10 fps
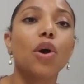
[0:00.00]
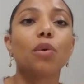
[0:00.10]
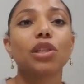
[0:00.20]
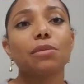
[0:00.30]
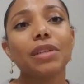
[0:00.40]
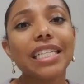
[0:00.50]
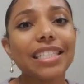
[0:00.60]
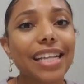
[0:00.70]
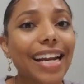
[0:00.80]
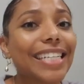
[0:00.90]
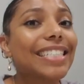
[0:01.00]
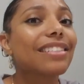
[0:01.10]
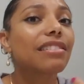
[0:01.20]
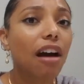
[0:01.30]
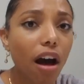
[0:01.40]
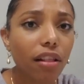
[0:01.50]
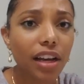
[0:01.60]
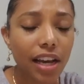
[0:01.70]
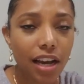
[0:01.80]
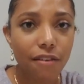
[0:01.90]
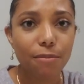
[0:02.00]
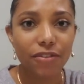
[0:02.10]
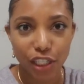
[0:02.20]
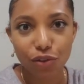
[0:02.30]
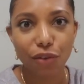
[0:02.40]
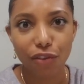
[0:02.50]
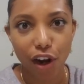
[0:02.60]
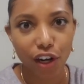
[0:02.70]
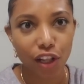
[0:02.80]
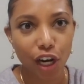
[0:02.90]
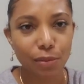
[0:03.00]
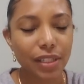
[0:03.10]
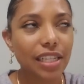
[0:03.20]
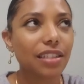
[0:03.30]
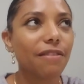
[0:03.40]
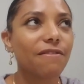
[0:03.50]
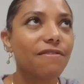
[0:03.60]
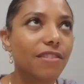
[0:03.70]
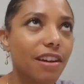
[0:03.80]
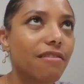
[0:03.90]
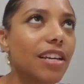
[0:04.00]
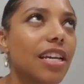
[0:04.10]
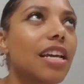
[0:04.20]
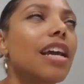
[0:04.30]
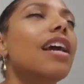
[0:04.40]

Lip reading: which means that installing visual fire alarms is a very